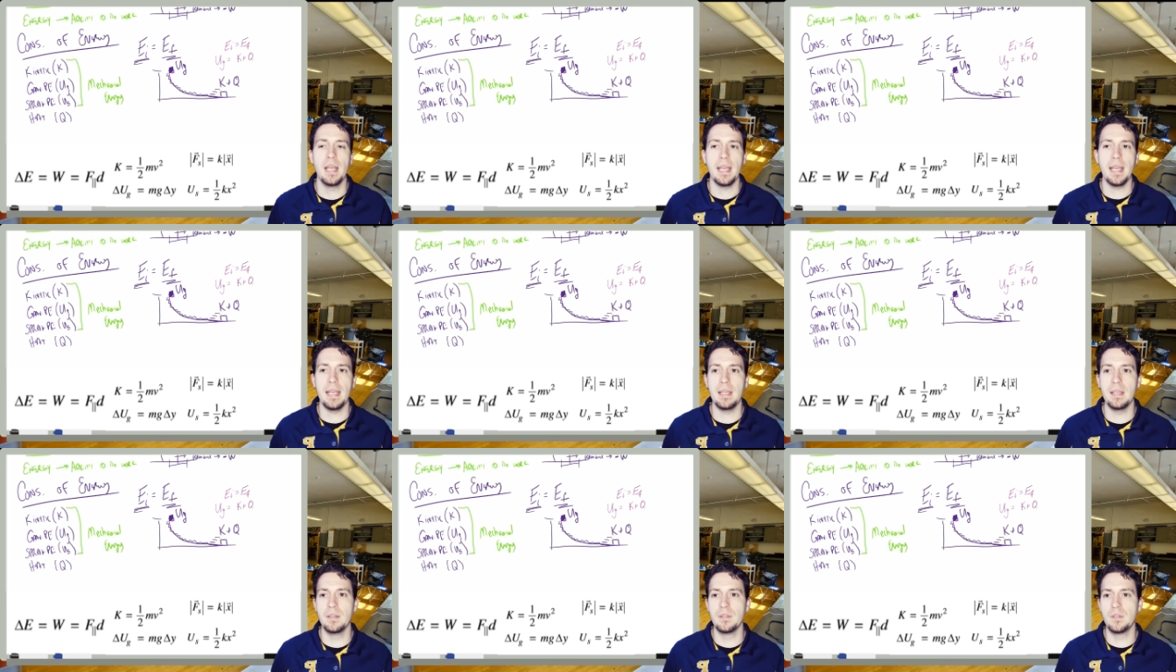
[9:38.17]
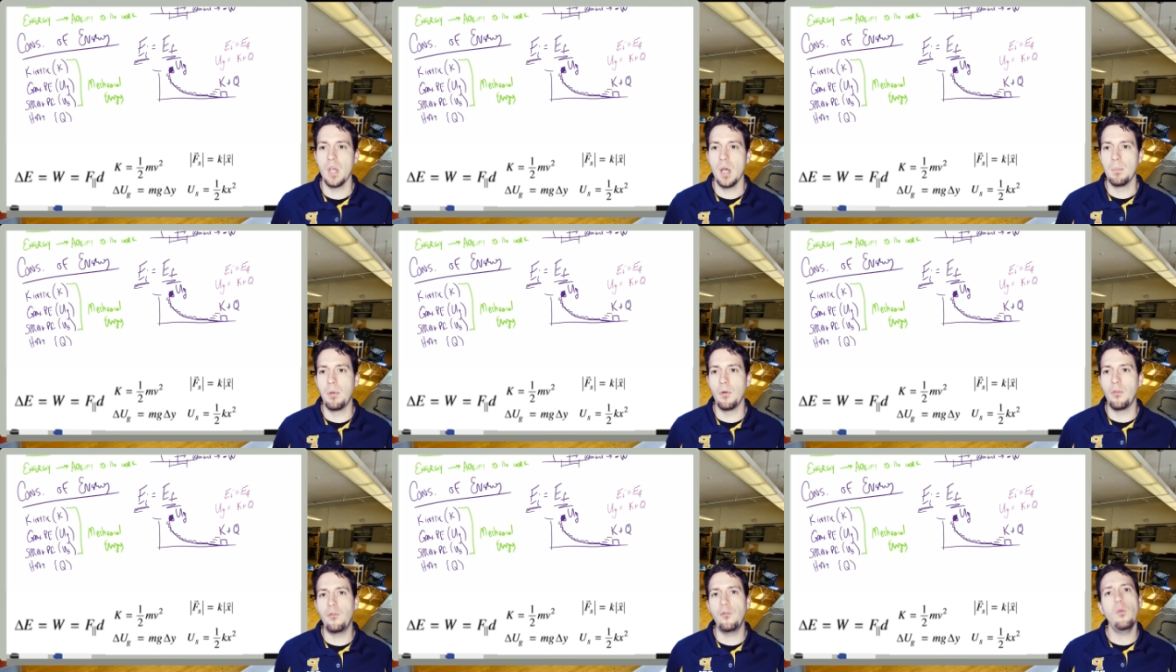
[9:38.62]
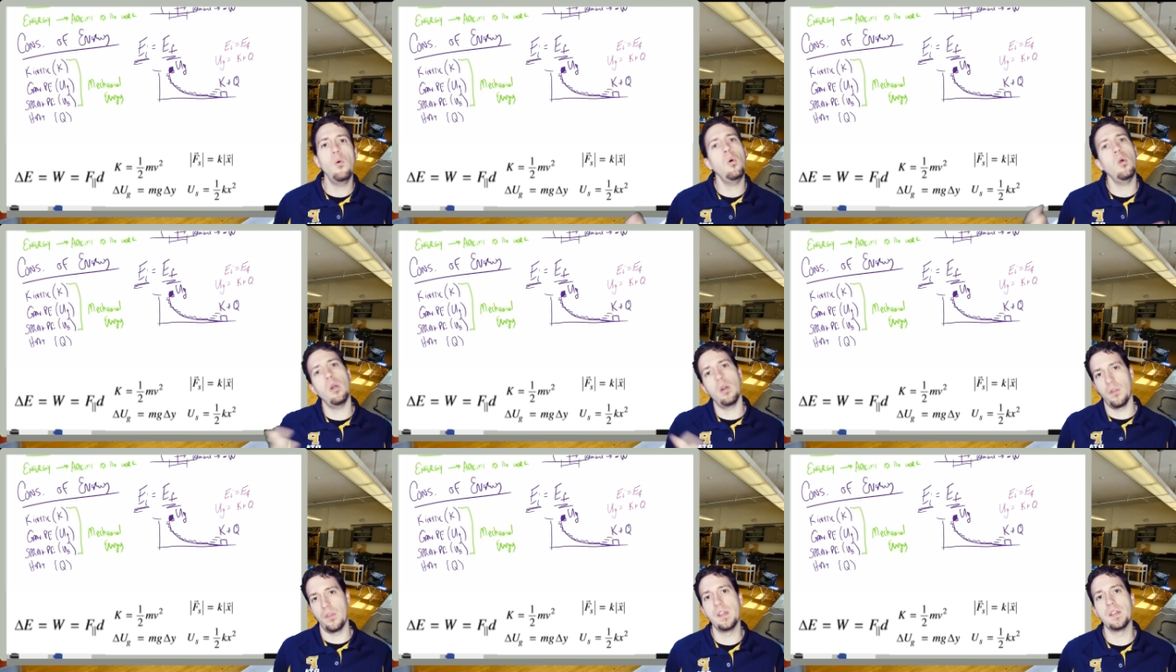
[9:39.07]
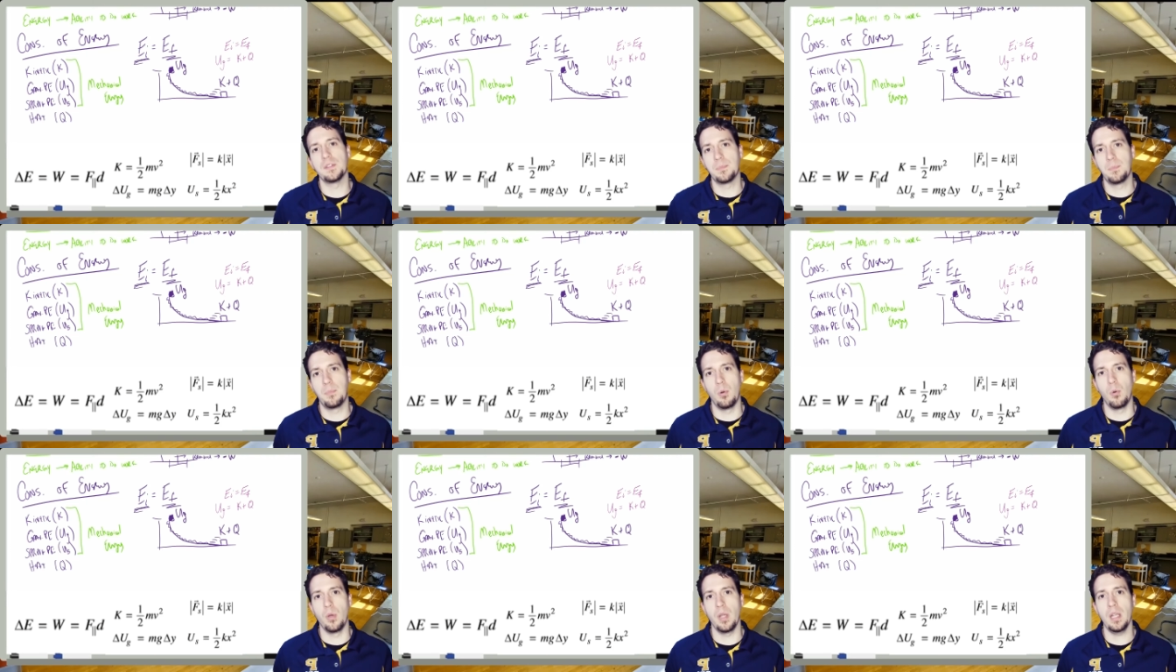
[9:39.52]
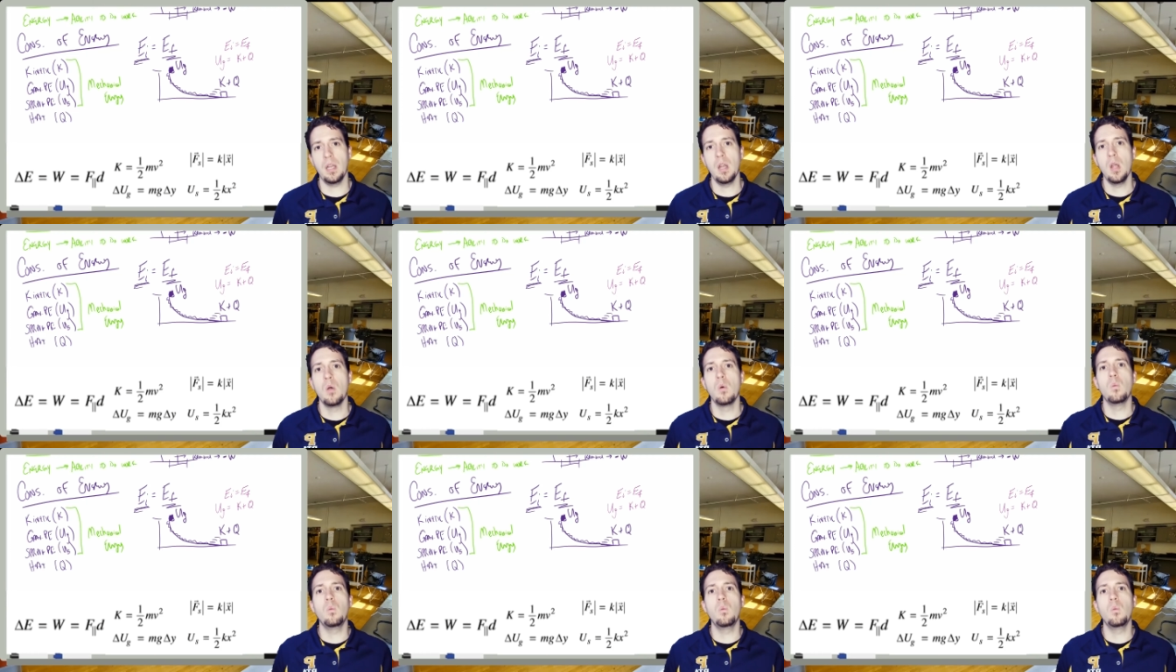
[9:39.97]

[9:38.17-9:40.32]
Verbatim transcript: is before this point,